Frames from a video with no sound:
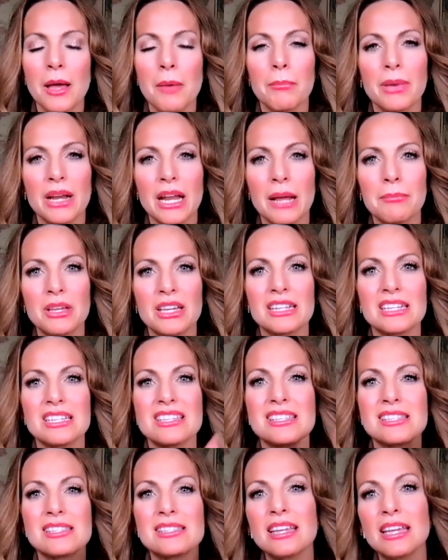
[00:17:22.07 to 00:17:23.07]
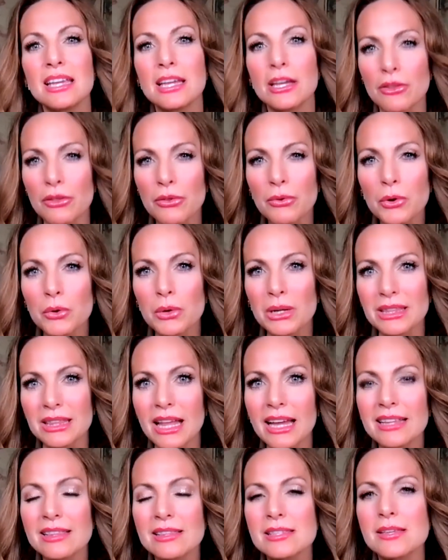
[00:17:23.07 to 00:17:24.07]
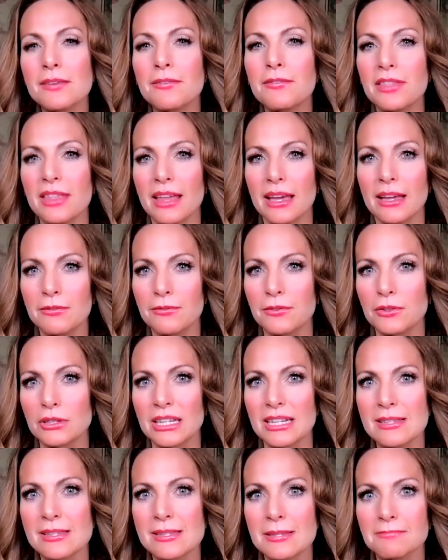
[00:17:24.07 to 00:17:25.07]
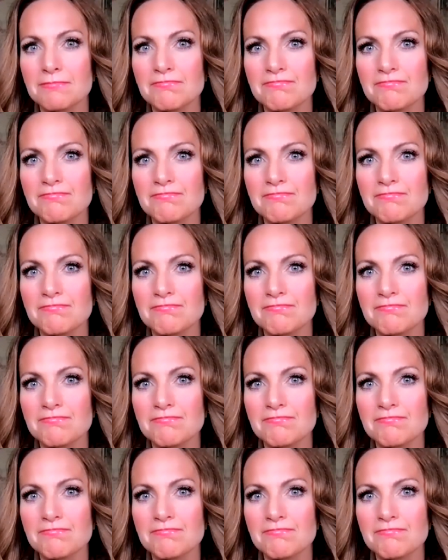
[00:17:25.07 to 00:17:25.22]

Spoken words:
but I'm going to see it through a lens of thankfulness.